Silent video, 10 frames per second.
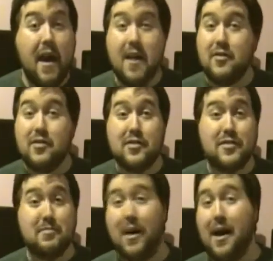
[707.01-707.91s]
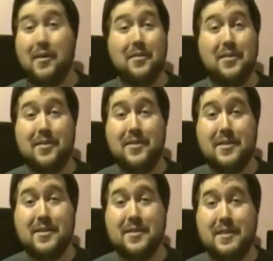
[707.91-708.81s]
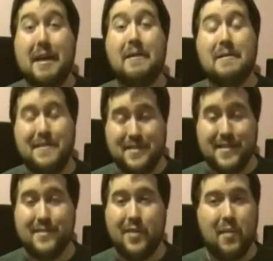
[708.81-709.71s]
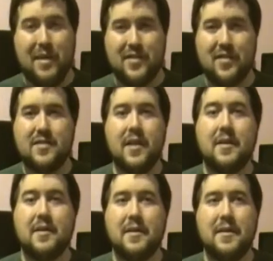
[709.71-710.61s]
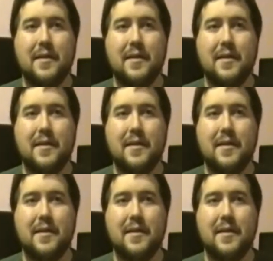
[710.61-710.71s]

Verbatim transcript: and just smiles. An innocent smile. I mean, it's just like